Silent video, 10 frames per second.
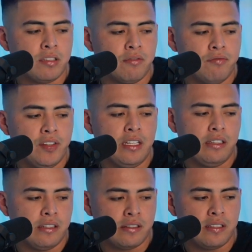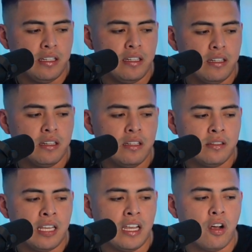conveniency
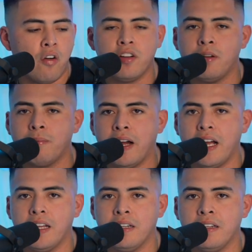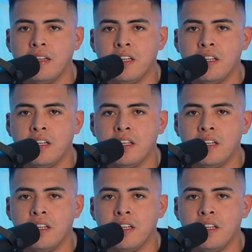take over your mind.